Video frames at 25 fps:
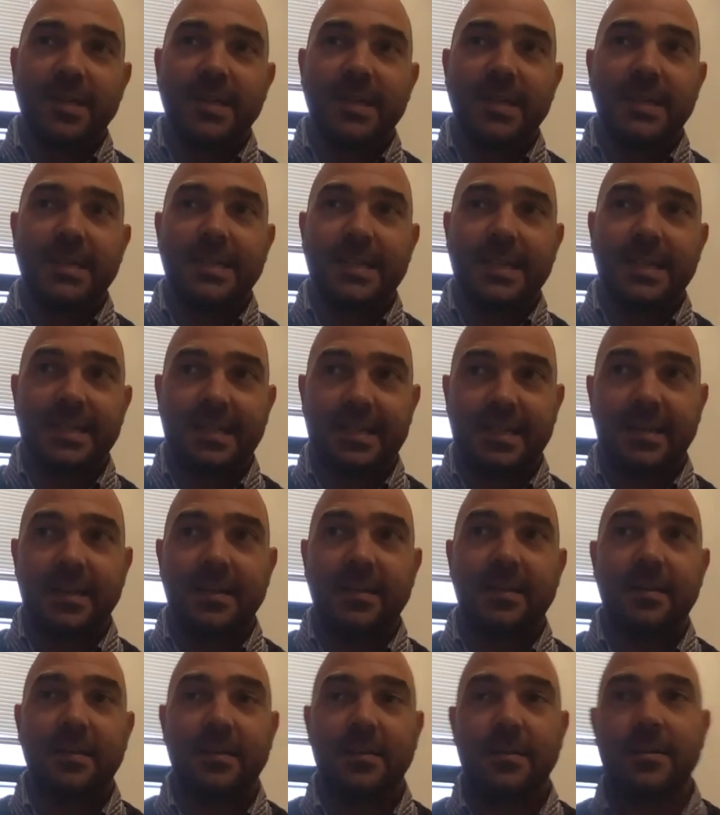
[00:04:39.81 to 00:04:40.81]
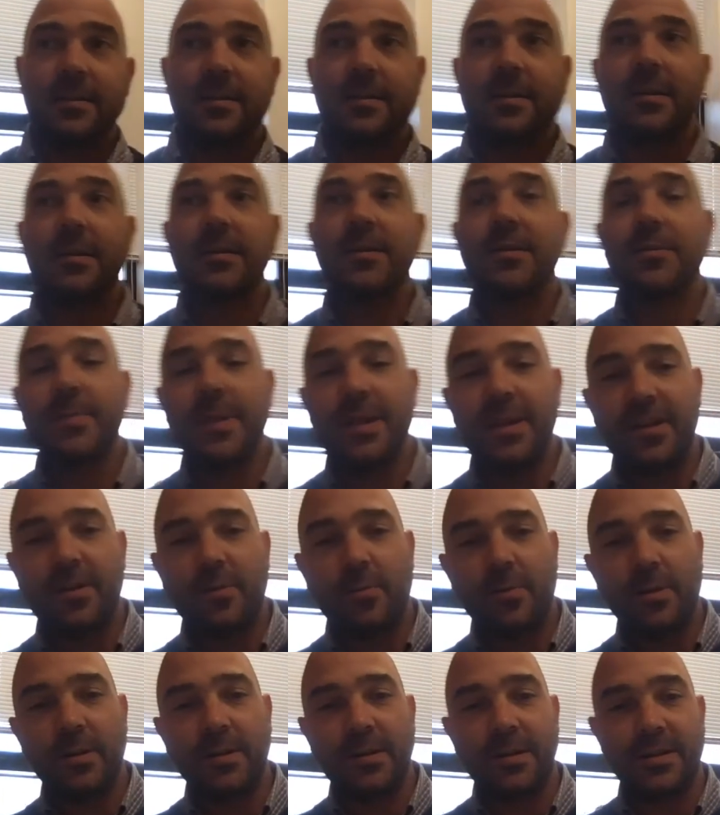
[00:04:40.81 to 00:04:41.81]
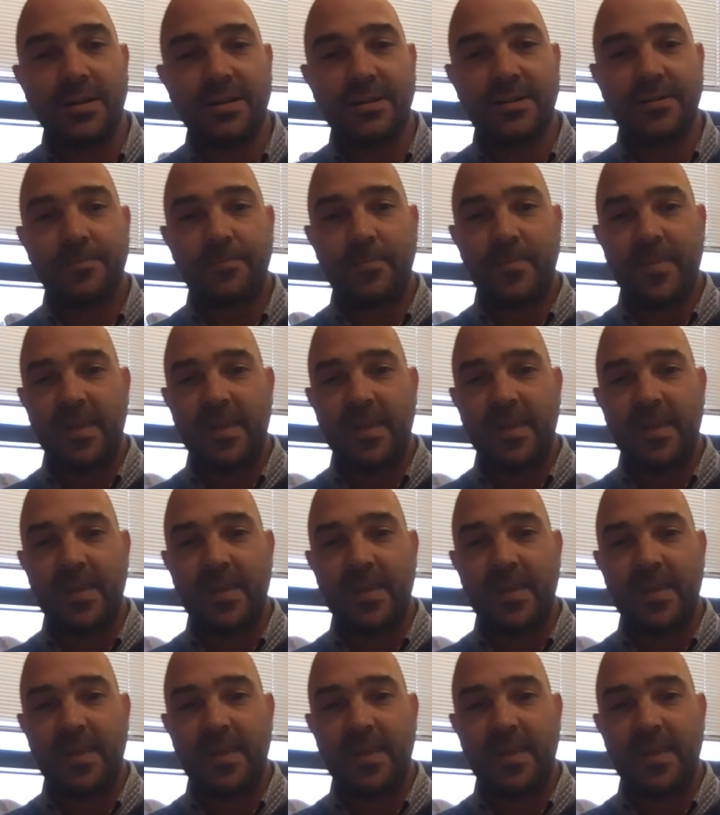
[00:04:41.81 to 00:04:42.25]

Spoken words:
existing inequalities.